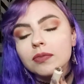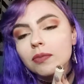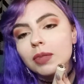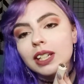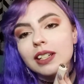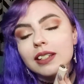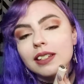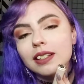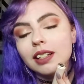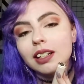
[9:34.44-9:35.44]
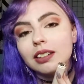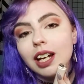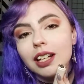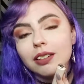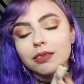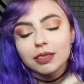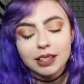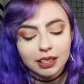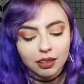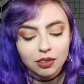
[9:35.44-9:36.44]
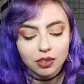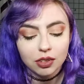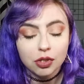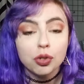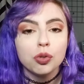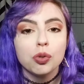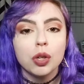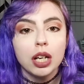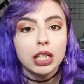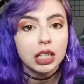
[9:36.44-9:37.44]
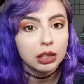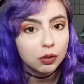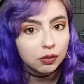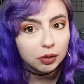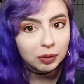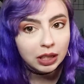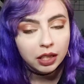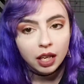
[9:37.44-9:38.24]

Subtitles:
because a lot of concealers are too yellow for me.